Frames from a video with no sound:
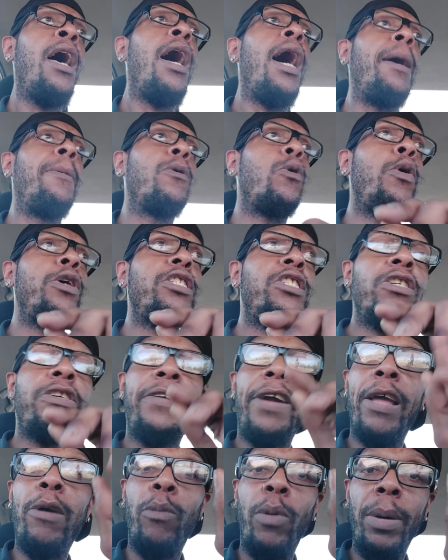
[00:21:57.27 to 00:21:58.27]
I'm going to
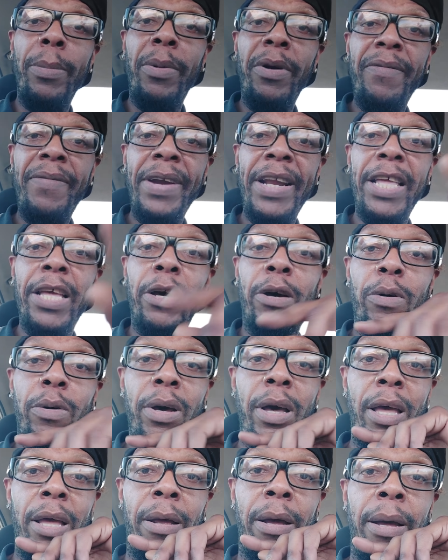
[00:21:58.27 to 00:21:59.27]
create one more
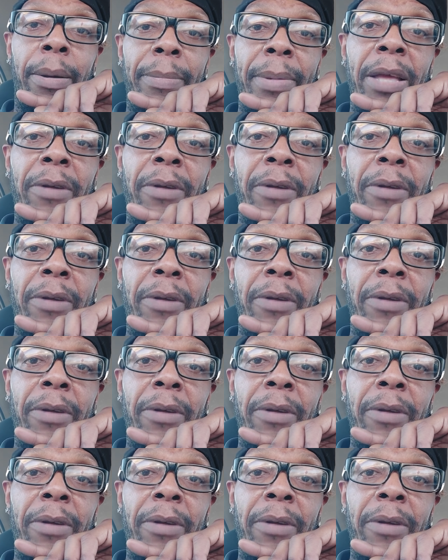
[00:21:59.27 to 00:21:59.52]
video um,